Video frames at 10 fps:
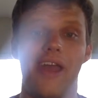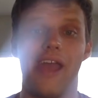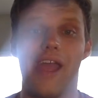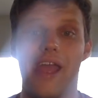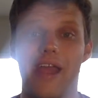
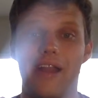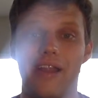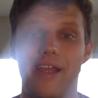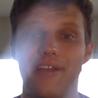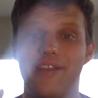and
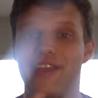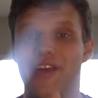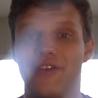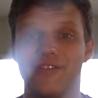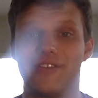anything
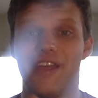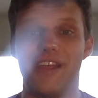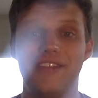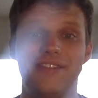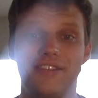else that
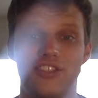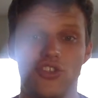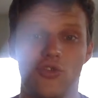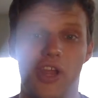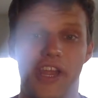isn't
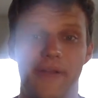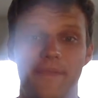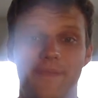straight